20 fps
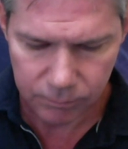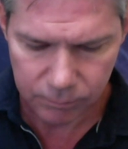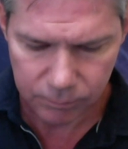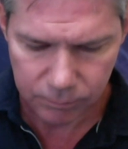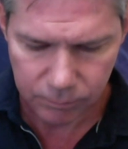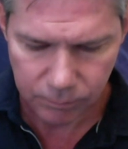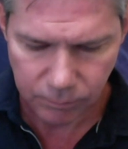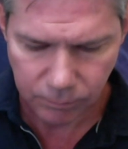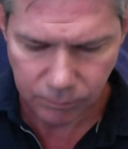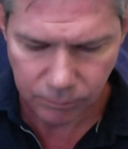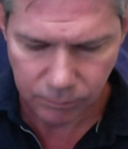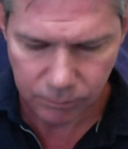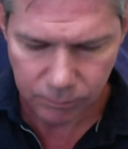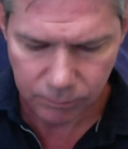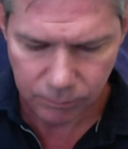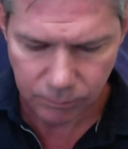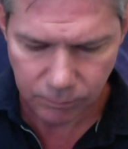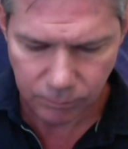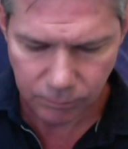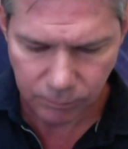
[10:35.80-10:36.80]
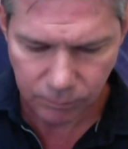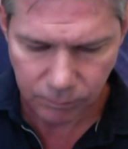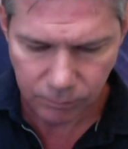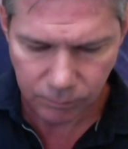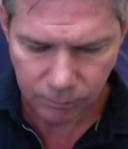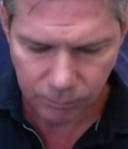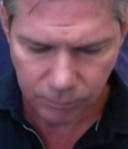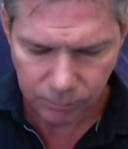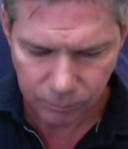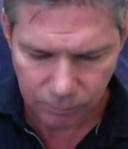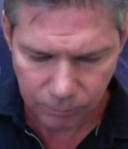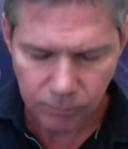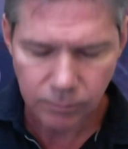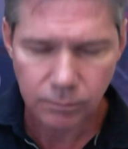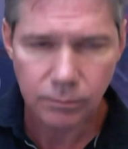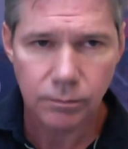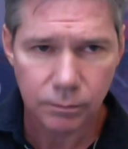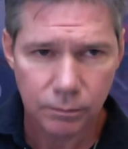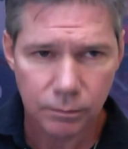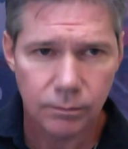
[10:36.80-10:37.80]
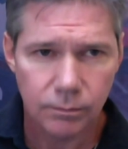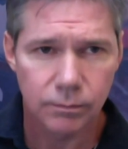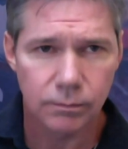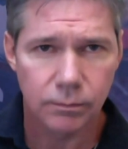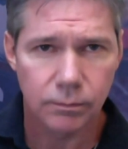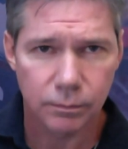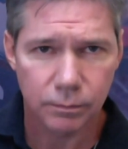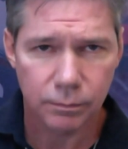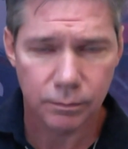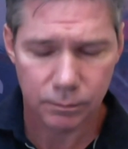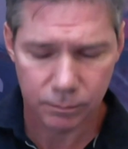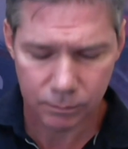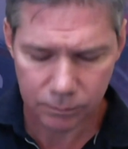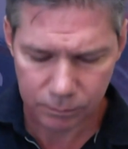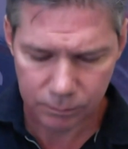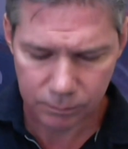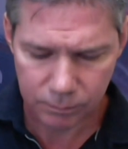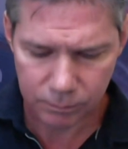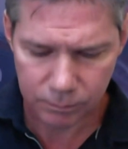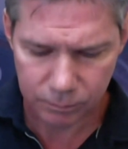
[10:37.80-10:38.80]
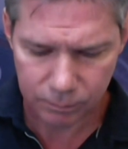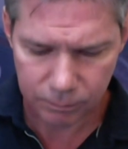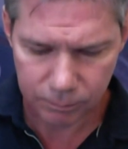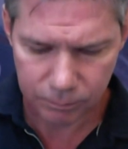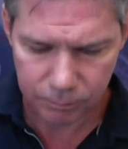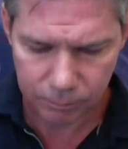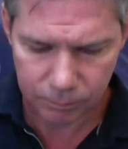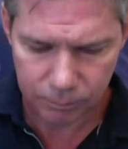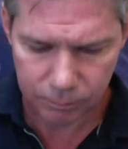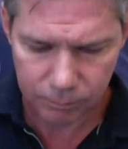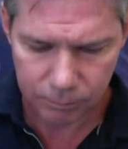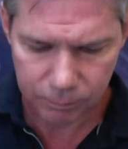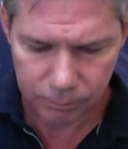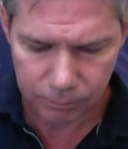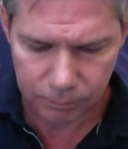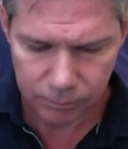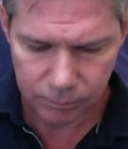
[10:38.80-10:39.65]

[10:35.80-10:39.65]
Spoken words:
This person isn't speaking.